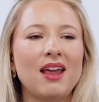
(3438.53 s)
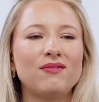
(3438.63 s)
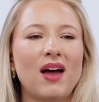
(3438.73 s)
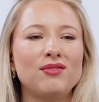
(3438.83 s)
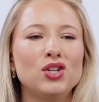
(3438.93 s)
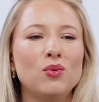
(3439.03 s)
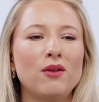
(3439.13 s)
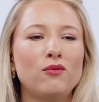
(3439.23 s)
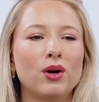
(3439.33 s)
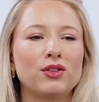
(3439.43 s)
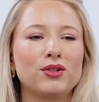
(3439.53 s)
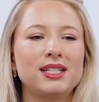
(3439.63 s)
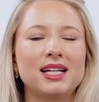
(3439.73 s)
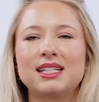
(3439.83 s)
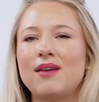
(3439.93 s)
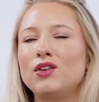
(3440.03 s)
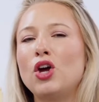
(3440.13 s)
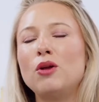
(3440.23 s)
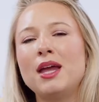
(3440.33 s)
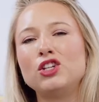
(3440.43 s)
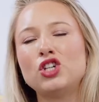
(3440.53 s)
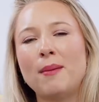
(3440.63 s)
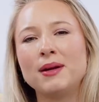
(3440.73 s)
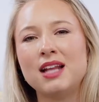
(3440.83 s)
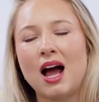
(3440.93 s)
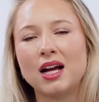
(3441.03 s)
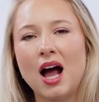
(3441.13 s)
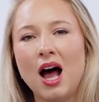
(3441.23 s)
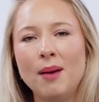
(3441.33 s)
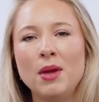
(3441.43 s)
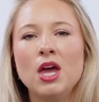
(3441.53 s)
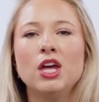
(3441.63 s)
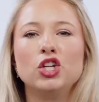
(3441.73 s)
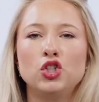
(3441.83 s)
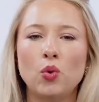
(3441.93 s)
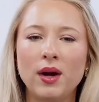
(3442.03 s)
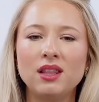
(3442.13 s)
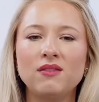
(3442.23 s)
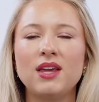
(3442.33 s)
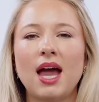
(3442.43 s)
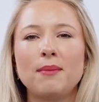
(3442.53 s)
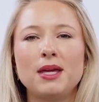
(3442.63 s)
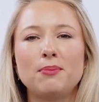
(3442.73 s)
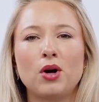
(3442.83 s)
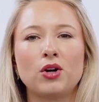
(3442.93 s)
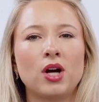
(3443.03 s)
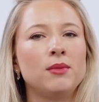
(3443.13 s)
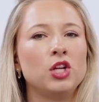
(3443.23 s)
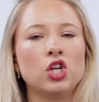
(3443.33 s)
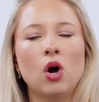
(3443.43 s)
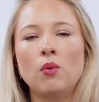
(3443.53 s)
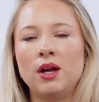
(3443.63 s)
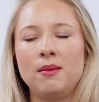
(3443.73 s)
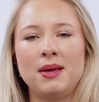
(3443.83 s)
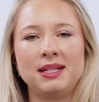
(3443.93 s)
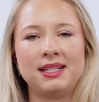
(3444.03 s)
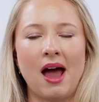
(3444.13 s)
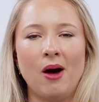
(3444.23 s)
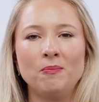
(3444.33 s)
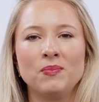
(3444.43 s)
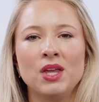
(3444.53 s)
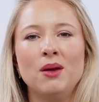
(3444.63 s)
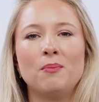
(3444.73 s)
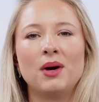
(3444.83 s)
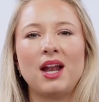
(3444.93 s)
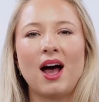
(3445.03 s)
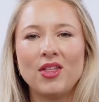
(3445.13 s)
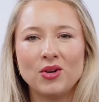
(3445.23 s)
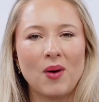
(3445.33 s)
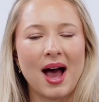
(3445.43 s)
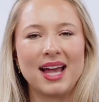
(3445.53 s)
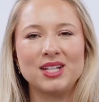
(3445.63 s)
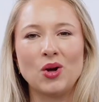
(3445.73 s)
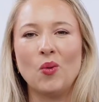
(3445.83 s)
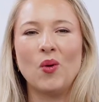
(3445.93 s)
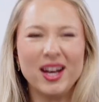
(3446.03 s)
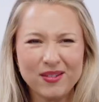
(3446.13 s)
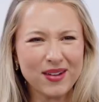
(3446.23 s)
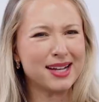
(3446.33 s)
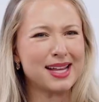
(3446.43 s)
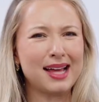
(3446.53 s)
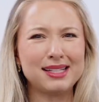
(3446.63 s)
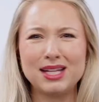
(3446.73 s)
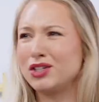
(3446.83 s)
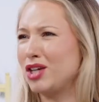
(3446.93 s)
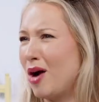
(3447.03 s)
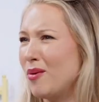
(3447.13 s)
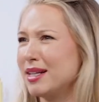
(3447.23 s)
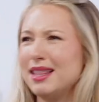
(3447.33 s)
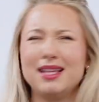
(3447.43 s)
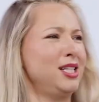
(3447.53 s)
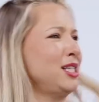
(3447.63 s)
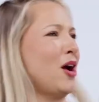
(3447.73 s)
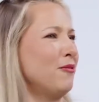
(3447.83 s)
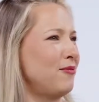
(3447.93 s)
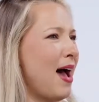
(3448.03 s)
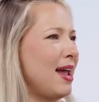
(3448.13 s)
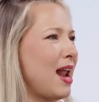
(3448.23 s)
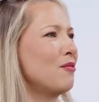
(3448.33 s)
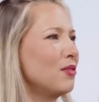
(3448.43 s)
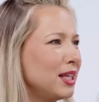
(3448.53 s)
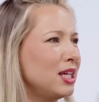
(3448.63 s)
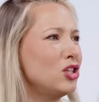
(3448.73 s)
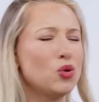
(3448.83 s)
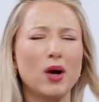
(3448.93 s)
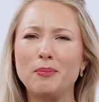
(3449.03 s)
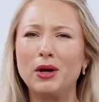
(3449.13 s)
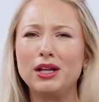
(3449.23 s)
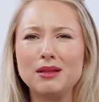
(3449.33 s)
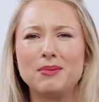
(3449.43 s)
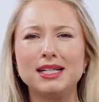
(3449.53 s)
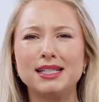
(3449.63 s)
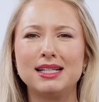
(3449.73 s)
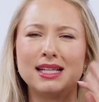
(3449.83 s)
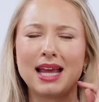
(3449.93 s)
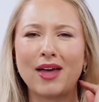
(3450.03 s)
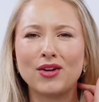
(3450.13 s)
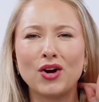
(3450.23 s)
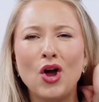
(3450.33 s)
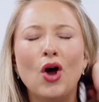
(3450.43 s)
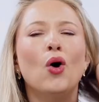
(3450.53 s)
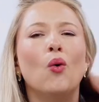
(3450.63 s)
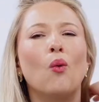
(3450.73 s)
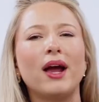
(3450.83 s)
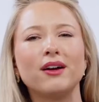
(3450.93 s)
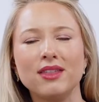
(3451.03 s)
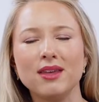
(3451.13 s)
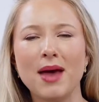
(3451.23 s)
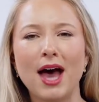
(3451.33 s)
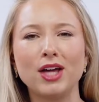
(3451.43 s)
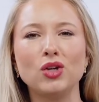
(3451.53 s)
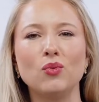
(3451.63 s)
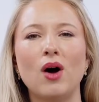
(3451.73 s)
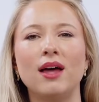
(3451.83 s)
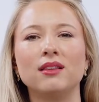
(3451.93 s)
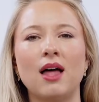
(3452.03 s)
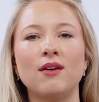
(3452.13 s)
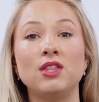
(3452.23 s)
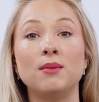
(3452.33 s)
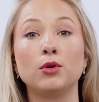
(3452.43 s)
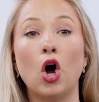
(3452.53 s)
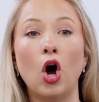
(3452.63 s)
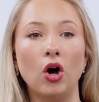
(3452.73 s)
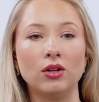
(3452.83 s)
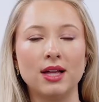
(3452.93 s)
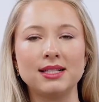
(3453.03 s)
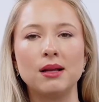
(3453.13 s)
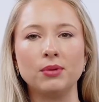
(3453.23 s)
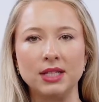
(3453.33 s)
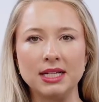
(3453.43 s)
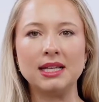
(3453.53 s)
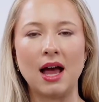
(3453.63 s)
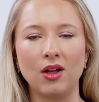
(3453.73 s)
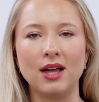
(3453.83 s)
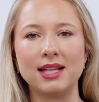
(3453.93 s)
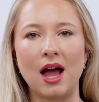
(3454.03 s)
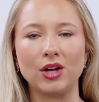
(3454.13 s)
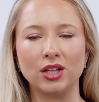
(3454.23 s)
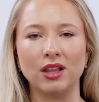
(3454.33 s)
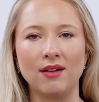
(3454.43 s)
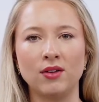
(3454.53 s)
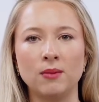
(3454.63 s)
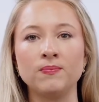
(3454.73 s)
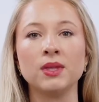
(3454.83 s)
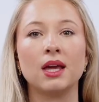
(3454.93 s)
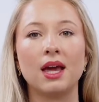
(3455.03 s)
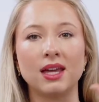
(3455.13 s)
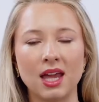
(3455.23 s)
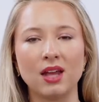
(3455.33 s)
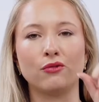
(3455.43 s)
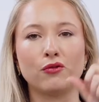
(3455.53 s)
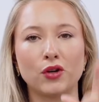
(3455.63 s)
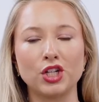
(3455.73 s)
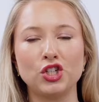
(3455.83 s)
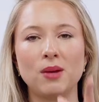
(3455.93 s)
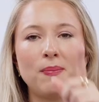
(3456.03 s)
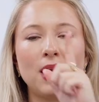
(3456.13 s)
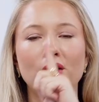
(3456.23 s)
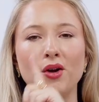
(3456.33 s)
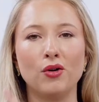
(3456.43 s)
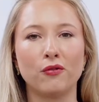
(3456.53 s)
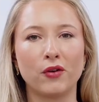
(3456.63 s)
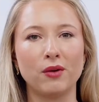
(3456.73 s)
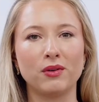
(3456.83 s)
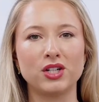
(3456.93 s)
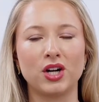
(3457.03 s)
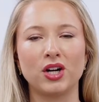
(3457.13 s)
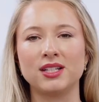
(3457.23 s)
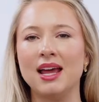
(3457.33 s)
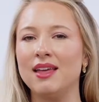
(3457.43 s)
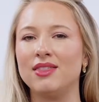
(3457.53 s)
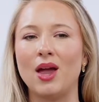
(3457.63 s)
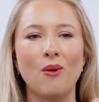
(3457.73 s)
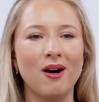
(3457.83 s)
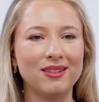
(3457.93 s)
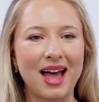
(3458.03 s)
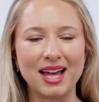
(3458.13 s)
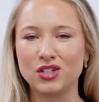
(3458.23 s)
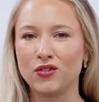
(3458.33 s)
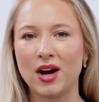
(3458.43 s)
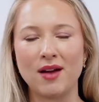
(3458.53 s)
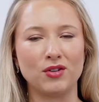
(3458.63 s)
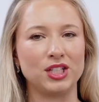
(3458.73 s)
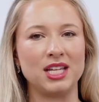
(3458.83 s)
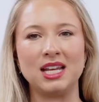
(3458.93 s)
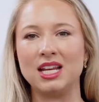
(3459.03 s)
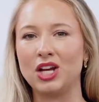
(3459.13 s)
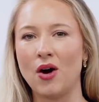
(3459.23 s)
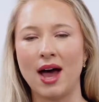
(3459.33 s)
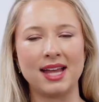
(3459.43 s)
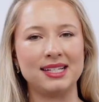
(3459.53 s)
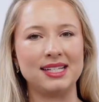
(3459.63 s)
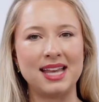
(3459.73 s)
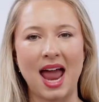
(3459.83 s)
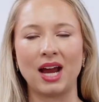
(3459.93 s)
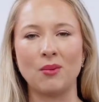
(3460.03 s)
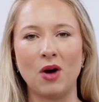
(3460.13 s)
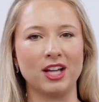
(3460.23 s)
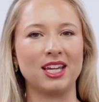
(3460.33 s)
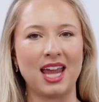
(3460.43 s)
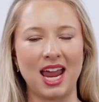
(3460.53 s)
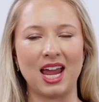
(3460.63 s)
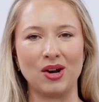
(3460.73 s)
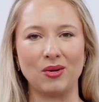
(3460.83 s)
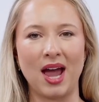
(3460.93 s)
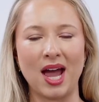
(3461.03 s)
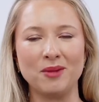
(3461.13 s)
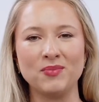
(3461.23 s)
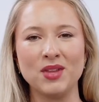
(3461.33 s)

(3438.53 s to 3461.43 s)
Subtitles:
888-521-4367. Go to madeshopping.com. Join the VIP program. You don't want to miss out. But otherwise, what a fantastic show. Wasn't this so fun? I really enjoyed putting the pieces together. Wear them how you want. Love them. Call us and please tell us how you love them. Again, free shipping, free returns. They won't last forever, so you need to go ahead and snag them while you can, okay?